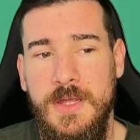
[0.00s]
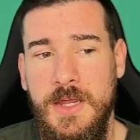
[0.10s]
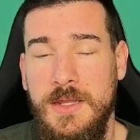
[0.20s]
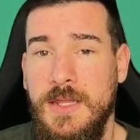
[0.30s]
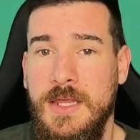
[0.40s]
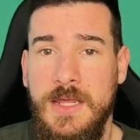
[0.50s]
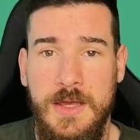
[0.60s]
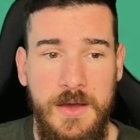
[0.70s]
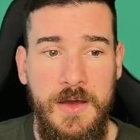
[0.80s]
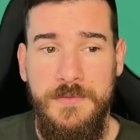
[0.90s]
in the
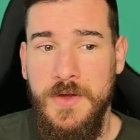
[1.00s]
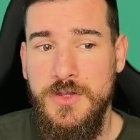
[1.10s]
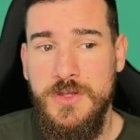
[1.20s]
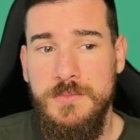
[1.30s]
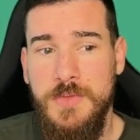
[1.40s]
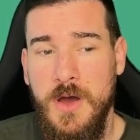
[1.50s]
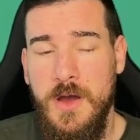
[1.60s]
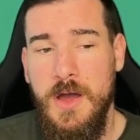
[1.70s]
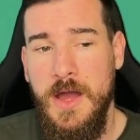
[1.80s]
function bar,